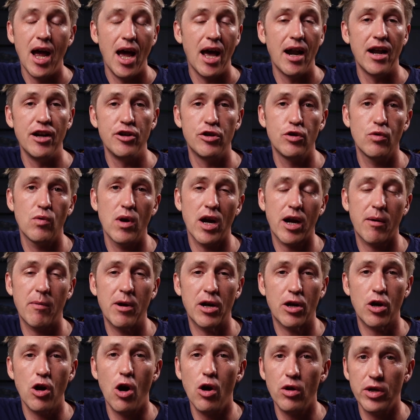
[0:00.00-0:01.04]
And I do
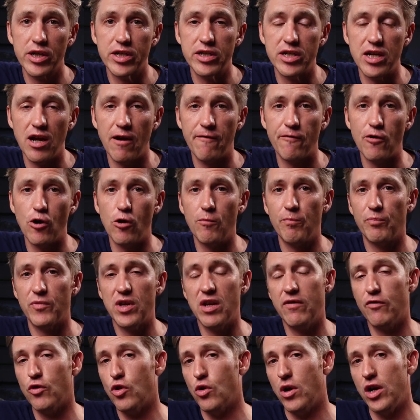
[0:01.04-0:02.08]
recommend calling DFO,
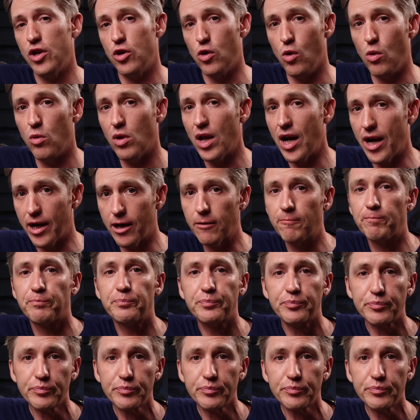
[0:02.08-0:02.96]
even though I don't like